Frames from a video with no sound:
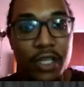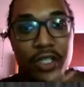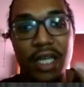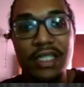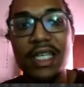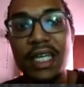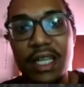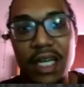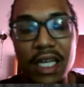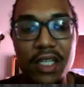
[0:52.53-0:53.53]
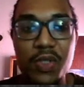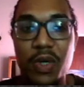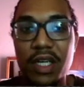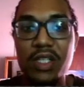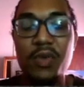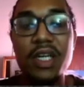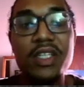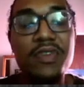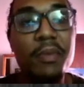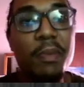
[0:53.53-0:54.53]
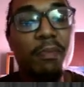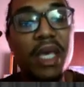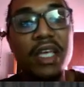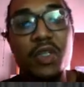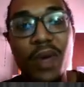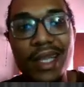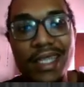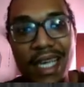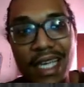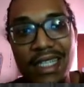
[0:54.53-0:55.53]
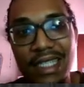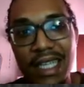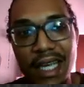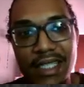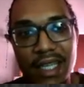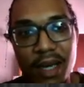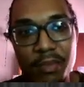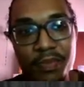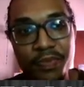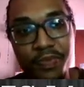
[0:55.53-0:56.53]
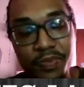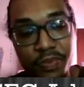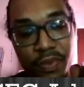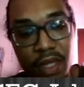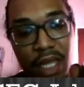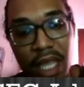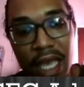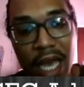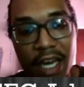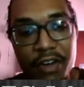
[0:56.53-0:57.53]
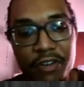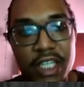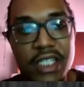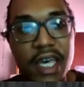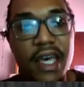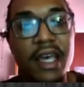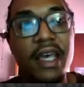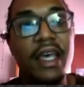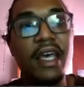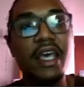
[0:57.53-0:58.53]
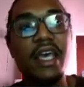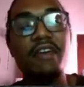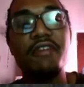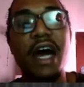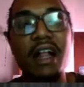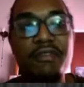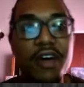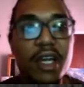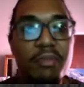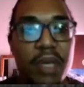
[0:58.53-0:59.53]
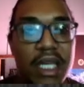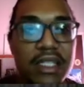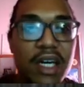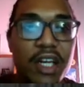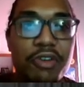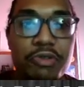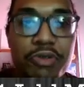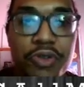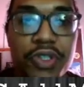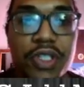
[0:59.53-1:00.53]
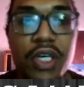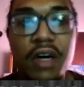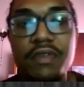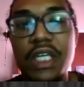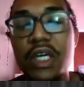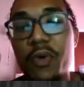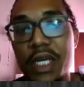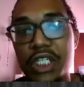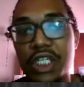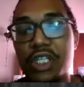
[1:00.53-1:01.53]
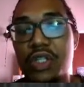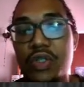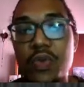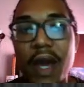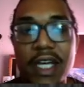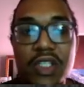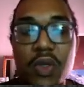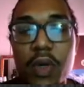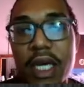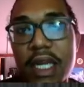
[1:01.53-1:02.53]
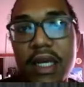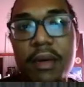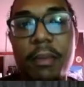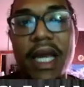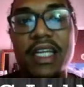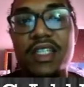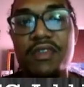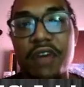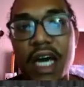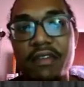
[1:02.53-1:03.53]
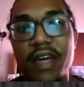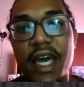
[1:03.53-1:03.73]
So let's take a look at this one. This one is from the May twenty eighteen exam and it reads here, if alpha and beta are the roots of the equation two x squared minus five